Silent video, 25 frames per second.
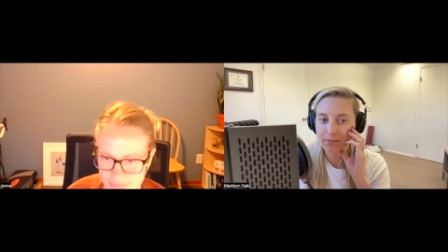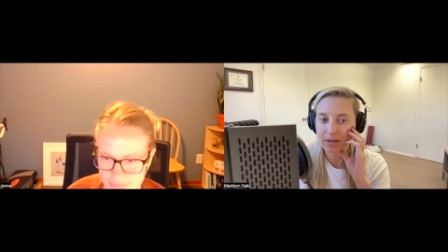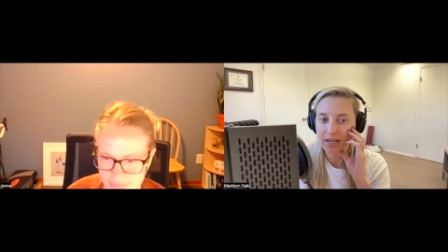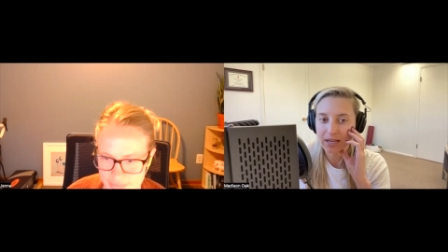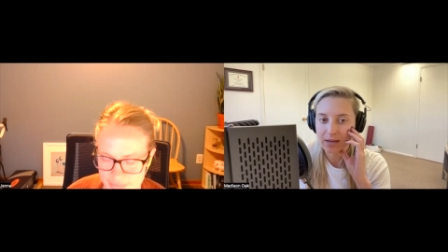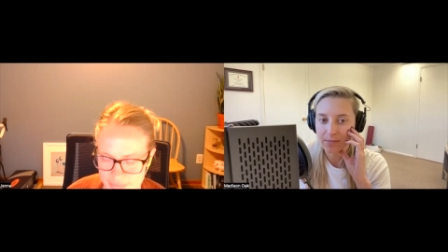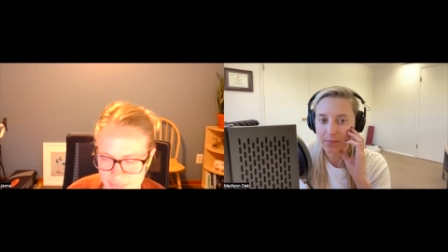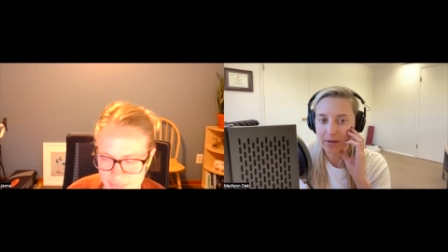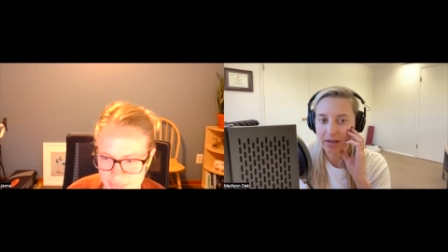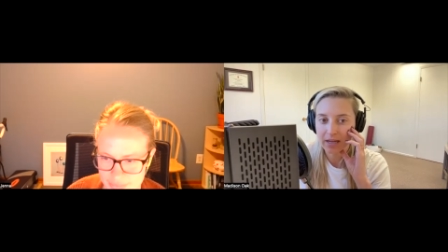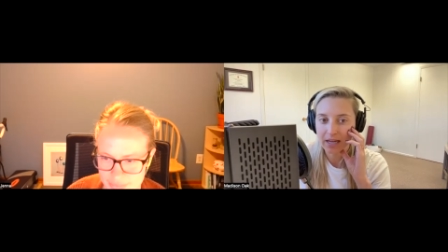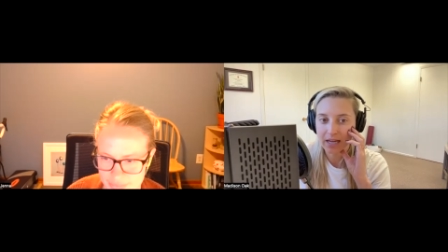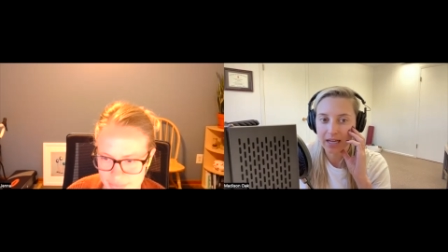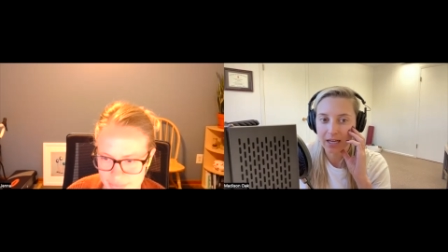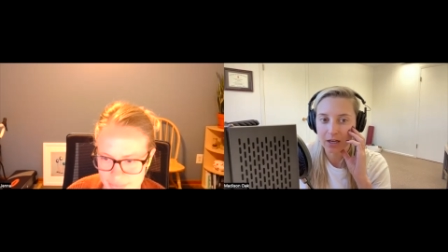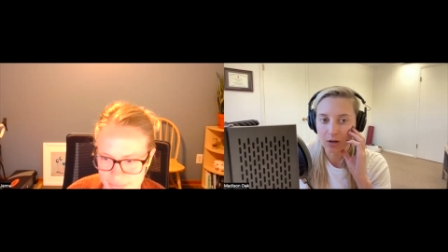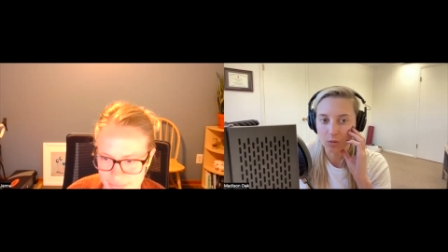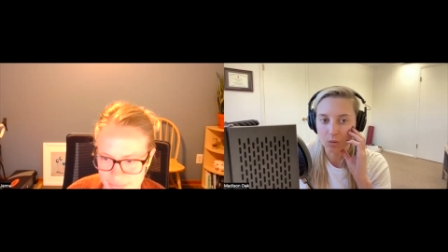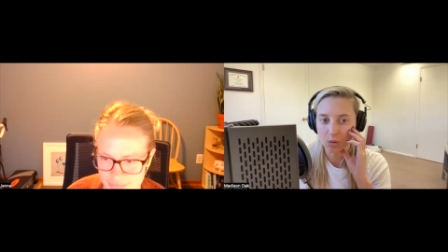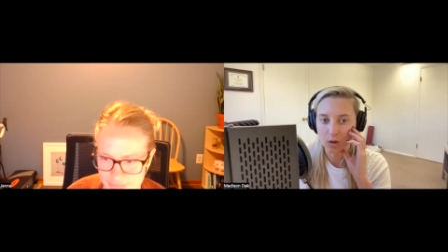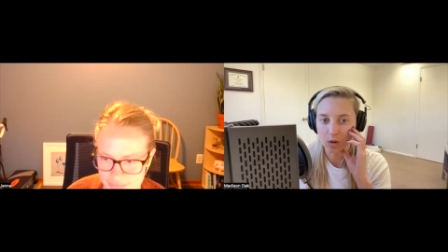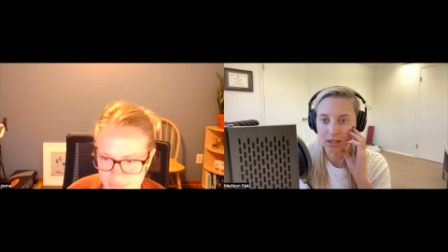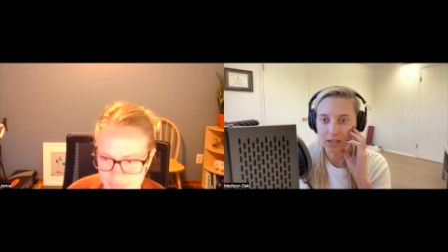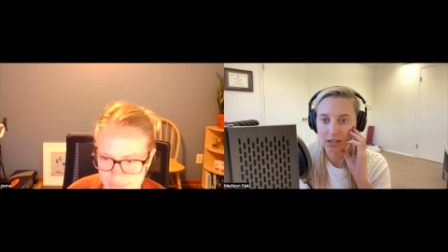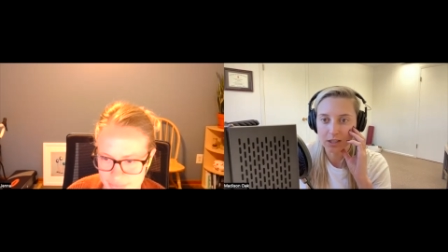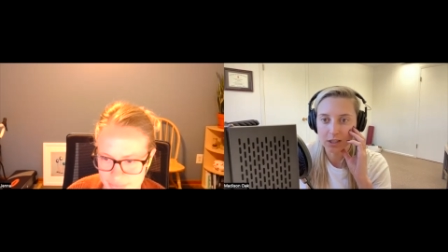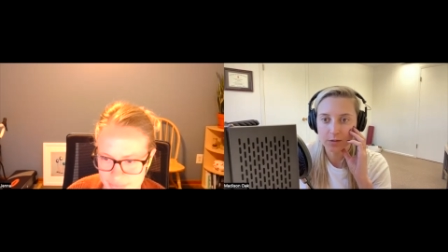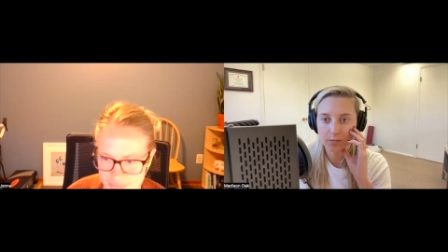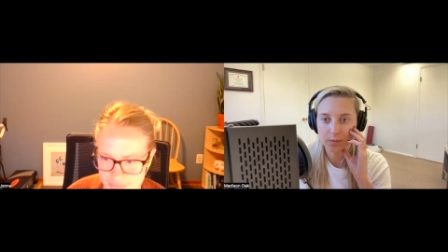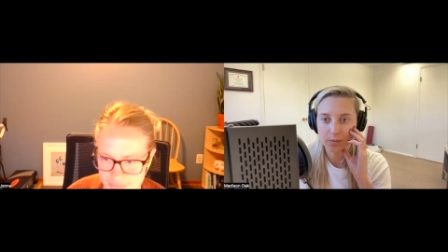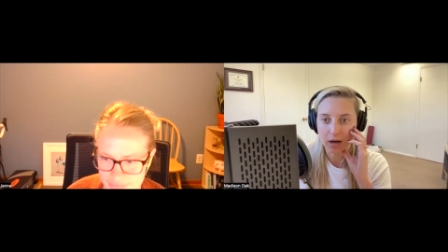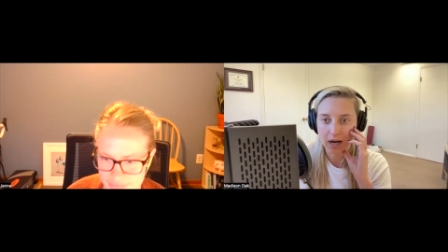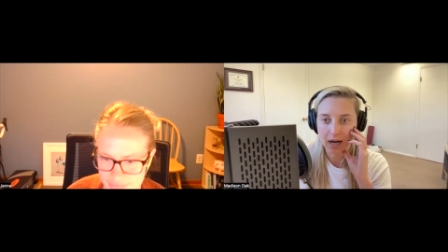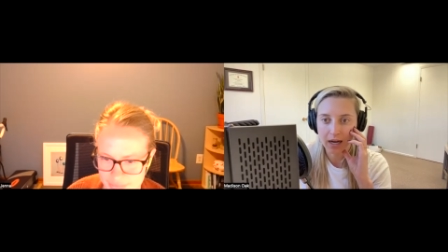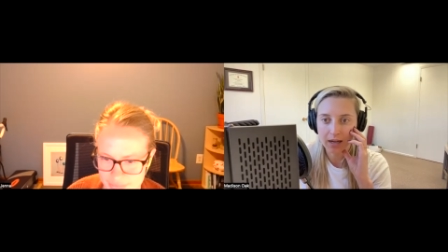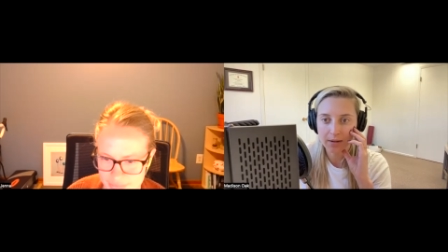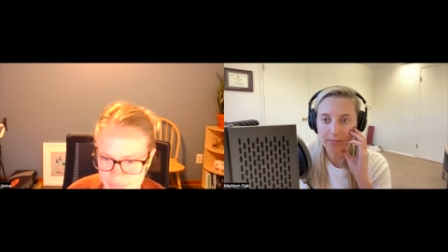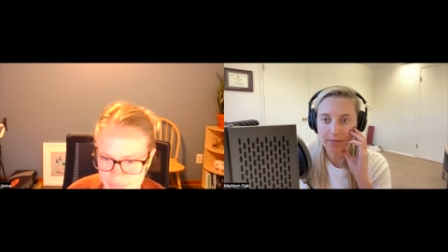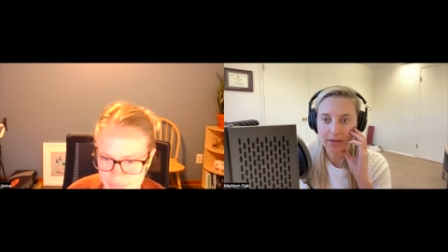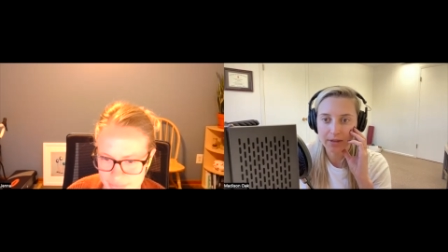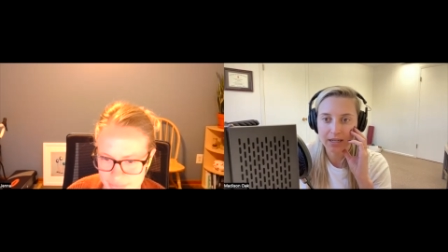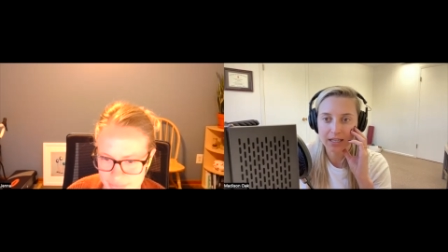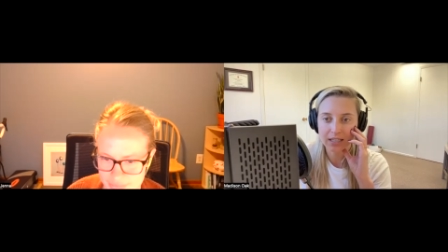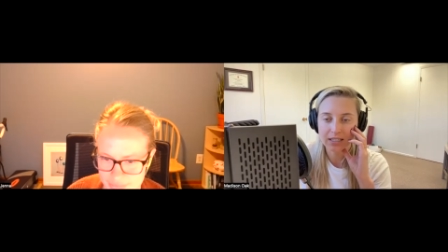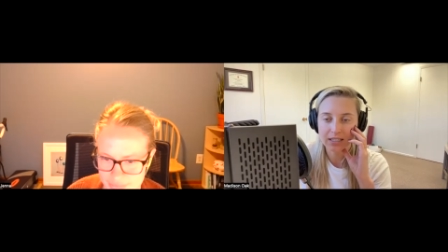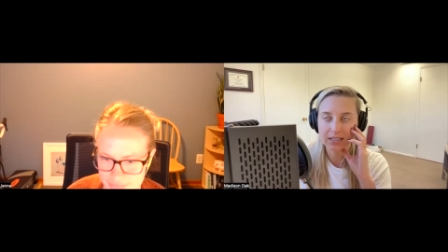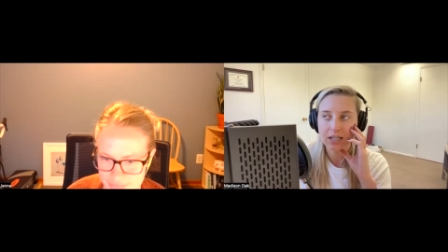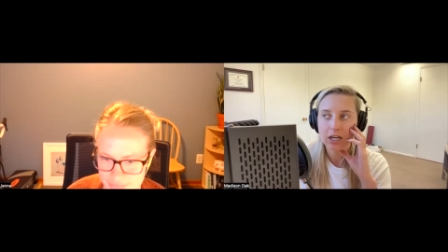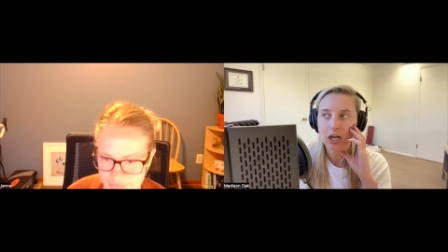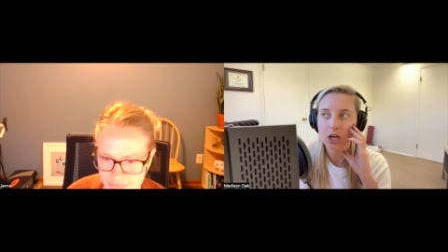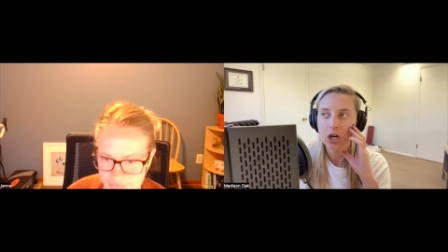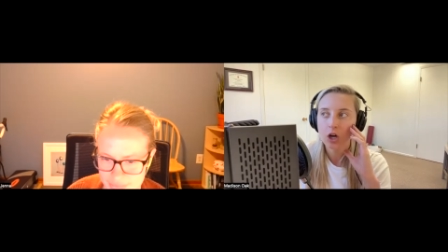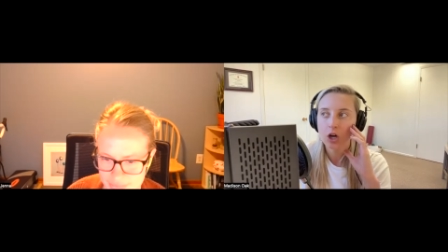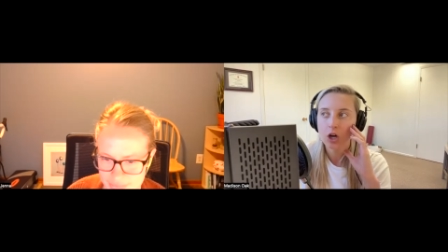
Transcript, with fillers: keeping it in one spot, because